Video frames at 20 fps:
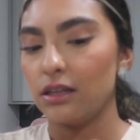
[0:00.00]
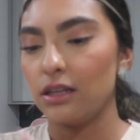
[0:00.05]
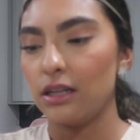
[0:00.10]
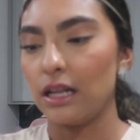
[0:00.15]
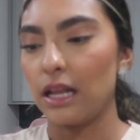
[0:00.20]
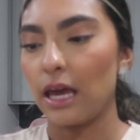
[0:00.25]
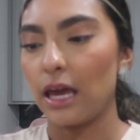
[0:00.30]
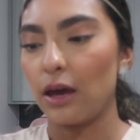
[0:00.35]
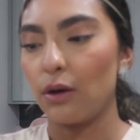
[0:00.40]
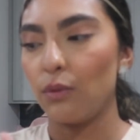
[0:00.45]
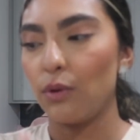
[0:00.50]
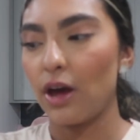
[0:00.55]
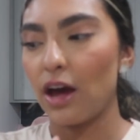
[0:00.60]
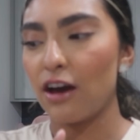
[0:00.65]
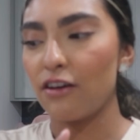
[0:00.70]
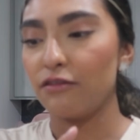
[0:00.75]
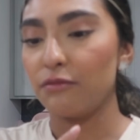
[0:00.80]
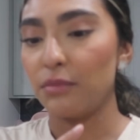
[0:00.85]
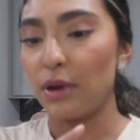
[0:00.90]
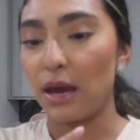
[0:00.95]
Like we
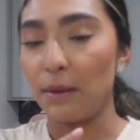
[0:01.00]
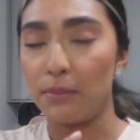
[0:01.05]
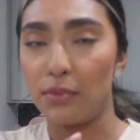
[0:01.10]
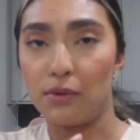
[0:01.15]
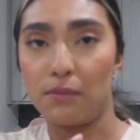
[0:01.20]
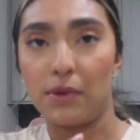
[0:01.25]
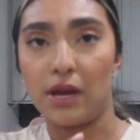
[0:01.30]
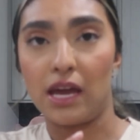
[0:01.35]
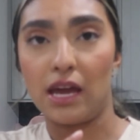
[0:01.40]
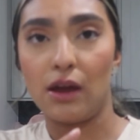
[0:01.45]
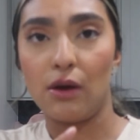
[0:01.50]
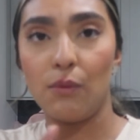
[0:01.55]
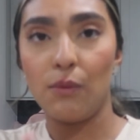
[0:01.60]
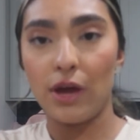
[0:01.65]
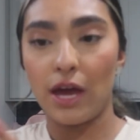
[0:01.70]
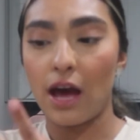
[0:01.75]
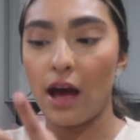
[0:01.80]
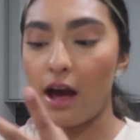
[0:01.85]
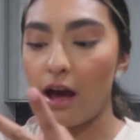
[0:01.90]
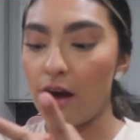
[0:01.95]
have Paper Mate, we
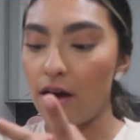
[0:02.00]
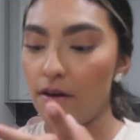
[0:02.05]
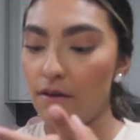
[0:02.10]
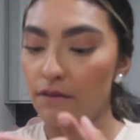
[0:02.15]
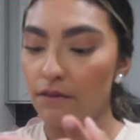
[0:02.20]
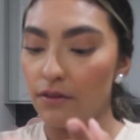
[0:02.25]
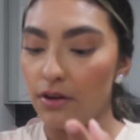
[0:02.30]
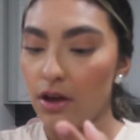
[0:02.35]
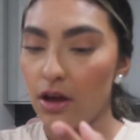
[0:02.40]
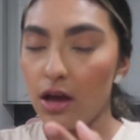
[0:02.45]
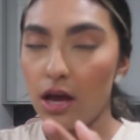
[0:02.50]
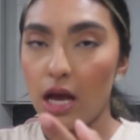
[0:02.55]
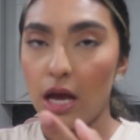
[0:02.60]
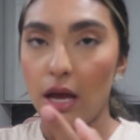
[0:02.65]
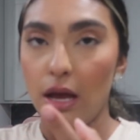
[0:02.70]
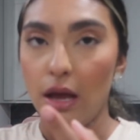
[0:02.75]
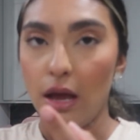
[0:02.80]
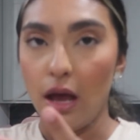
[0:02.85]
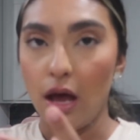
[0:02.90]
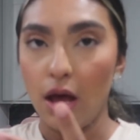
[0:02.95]
have
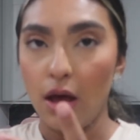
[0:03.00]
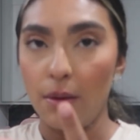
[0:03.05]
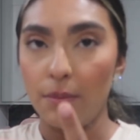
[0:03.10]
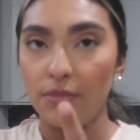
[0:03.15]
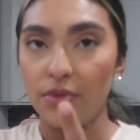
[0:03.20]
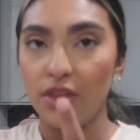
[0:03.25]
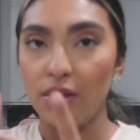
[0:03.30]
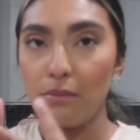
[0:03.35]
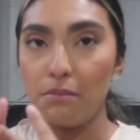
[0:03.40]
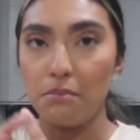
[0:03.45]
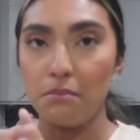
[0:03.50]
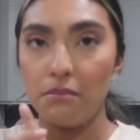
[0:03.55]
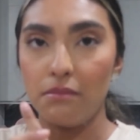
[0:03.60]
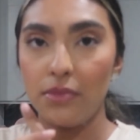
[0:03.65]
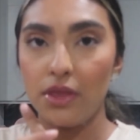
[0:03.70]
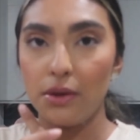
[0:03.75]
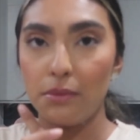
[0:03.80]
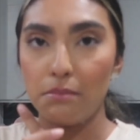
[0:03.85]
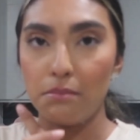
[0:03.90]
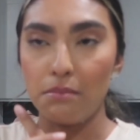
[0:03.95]
um, the
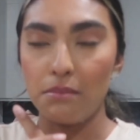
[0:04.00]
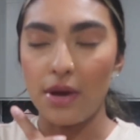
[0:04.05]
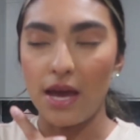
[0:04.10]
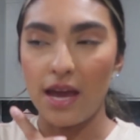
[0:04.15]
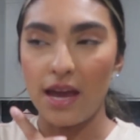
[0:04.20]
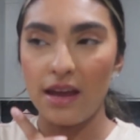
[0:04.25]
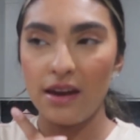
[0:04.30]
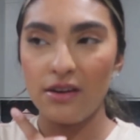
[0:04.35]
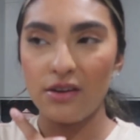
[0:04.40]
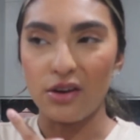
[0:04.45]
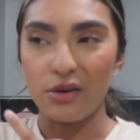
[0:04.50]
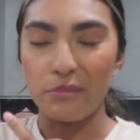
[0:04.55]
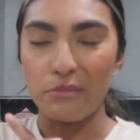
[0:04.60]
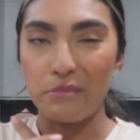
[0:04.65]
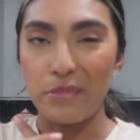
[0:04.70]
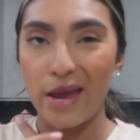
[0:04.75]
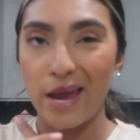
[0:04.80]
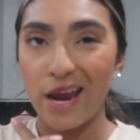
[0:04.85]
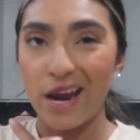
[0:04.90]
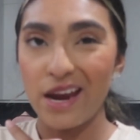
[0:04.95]
the Med or
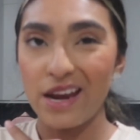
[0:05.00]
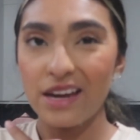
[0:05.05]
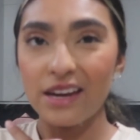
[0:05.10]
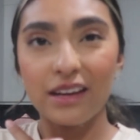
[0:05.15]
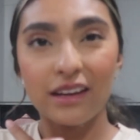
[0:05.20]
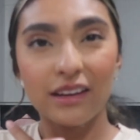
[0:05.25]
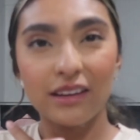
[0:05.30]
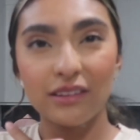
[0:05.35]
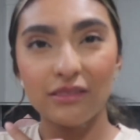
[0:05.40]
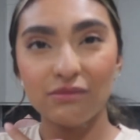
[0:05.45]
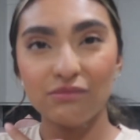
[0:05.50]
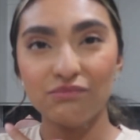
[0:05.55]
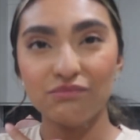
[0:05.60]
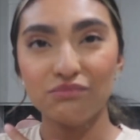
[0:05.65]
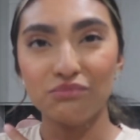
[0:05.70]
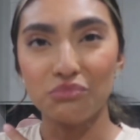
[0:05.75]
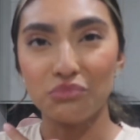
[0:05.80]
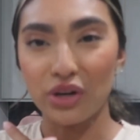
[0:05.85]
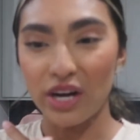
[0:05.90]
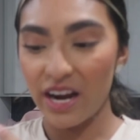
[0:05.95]
Made
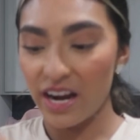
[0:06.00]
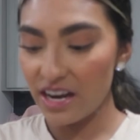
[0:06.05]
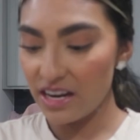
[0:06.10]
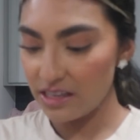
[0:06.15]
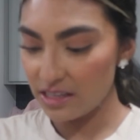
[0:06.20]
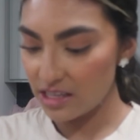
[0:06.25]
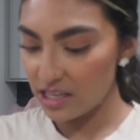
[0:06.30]
brand.